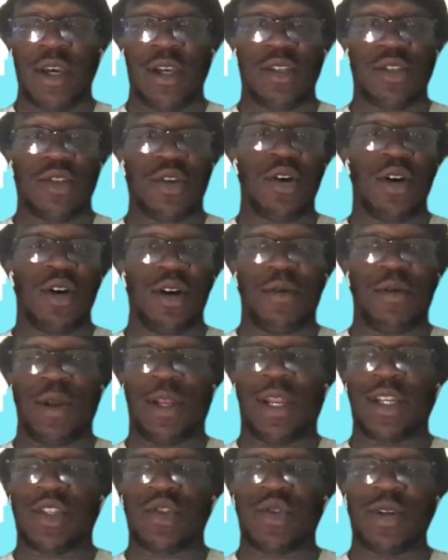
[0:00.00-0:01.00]
So, my
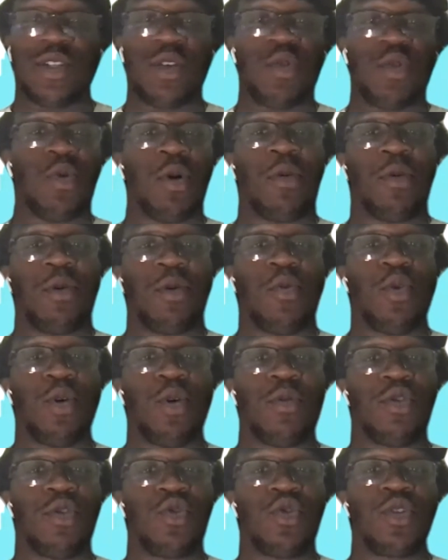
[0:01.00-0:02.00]
next question: what
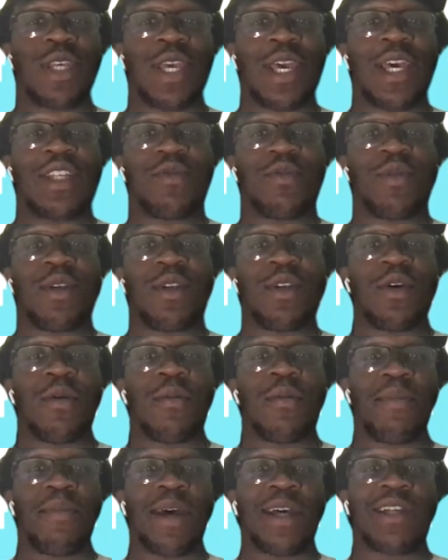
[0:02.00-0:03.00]
would you say has been your
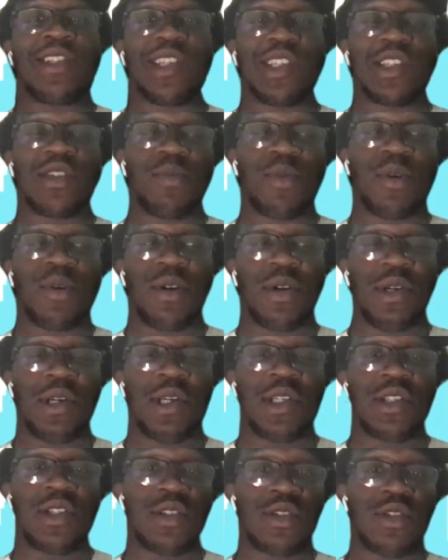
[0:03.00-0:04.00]
best
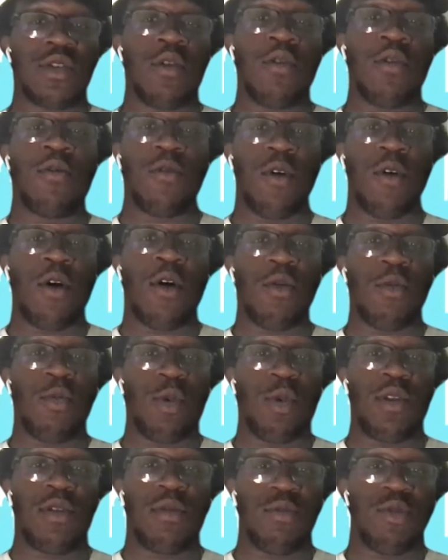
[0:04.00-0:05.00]
experience so far
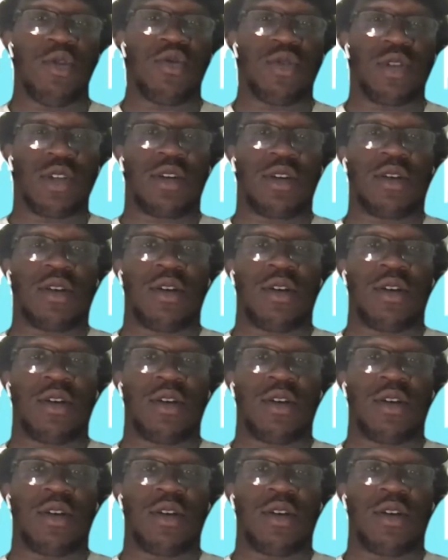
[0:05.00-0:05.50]
with music?